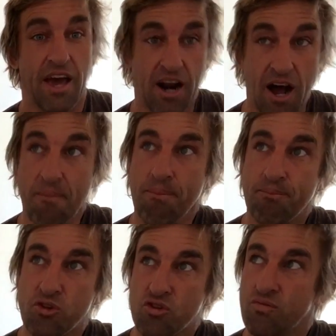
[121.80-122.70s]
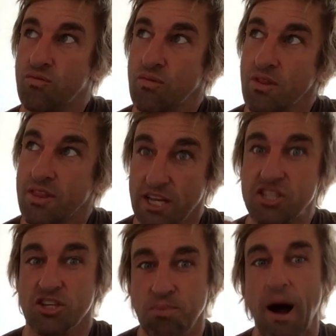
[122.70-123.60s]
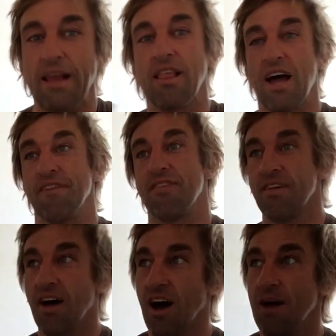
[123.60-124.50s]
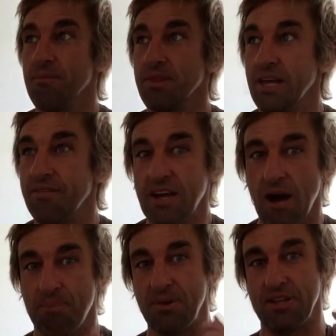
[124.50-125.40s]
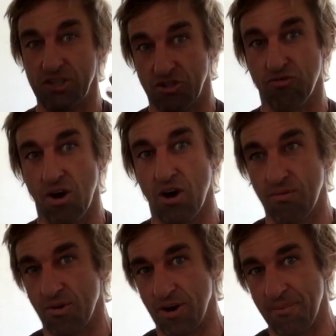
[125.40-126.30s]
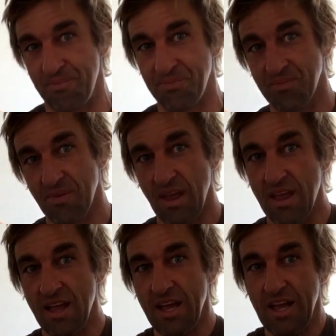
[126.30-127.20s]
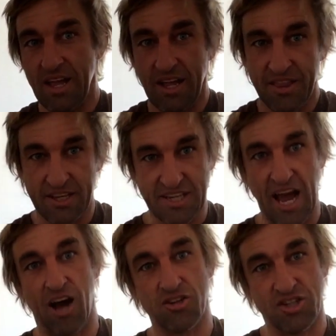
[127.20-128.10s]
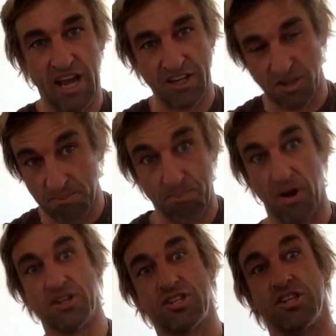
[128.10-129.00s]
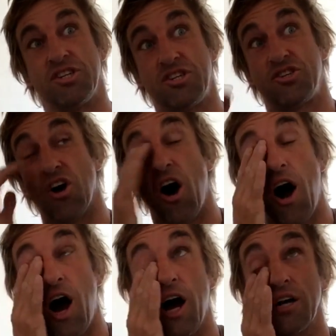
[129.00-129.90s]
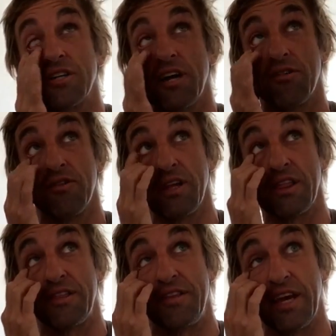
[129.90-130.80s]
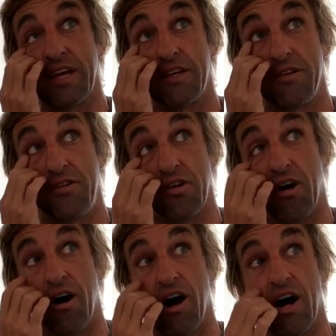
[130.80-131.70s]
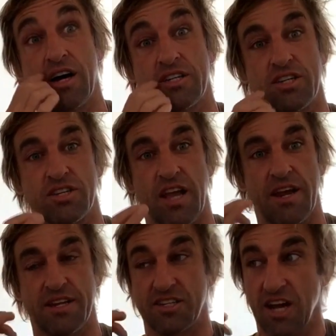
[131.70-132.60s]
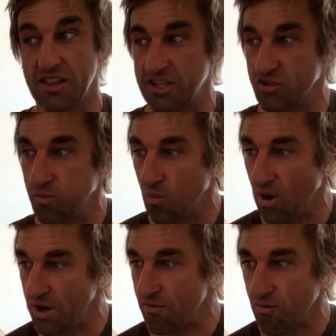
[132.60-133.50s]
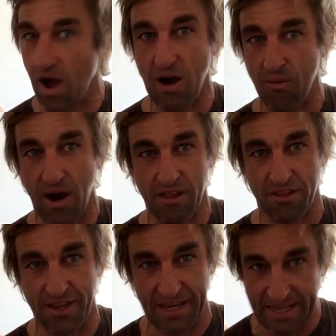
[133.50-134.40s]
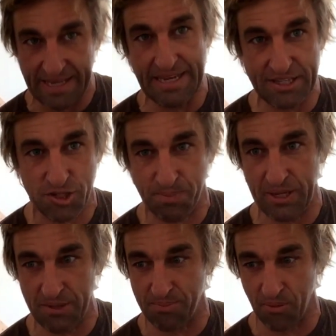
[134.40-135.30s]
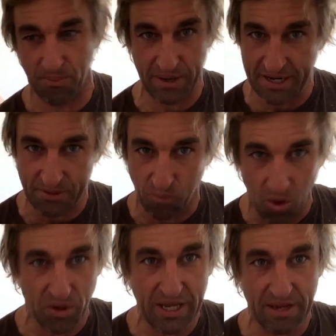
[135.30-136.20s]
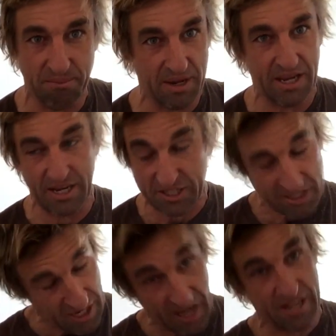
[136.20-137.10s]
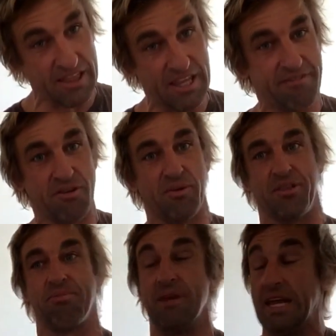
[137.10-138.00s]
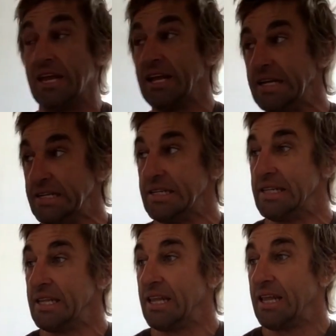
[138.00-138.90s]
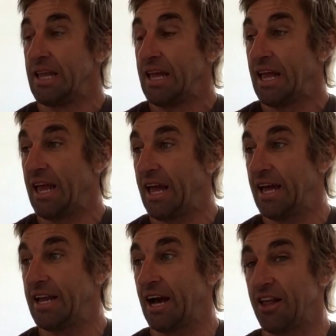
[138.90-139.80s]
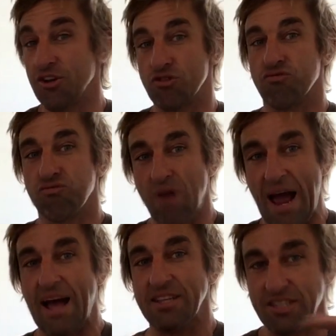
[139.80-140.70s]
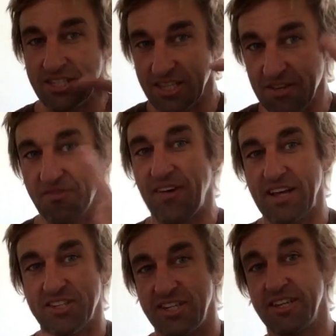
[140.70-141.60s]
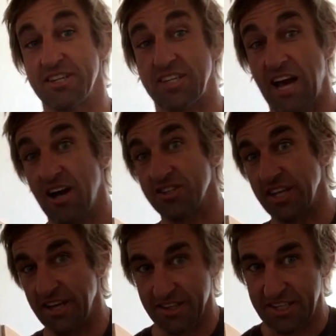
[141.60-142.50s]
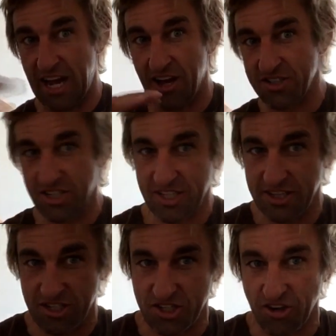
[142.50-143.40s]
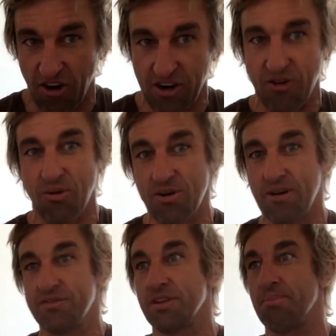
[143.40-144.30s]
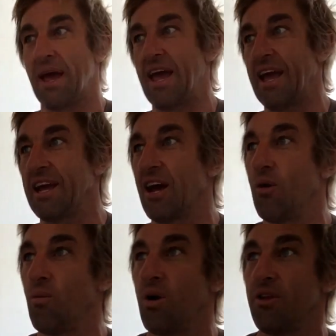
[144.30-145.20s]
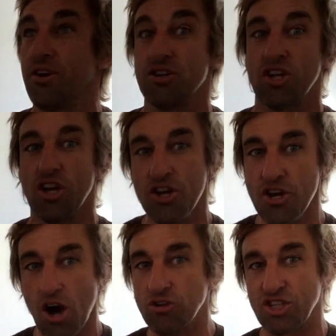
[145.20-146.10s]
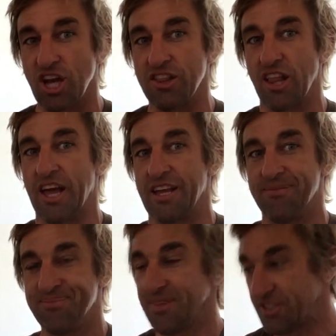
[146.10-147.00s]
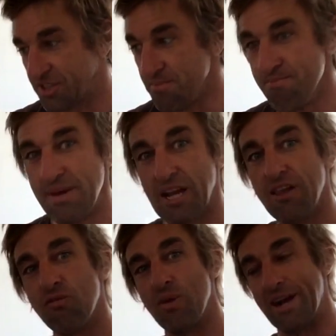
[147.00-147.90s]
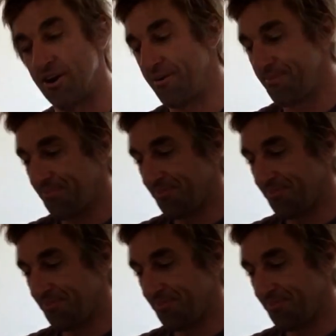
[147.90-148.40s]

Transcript: And I'm, this is my life. I'm living up in this grow room. This house has a bunch of dogs. I don't really dig dogs. This and it's got this one Rottweiler that eats people, but it won't eat me, and it's kind of living with me. And there's rats infested in this house, and this house is in this dark corner of Topanga where there's no sunlight. It's the middle of winter.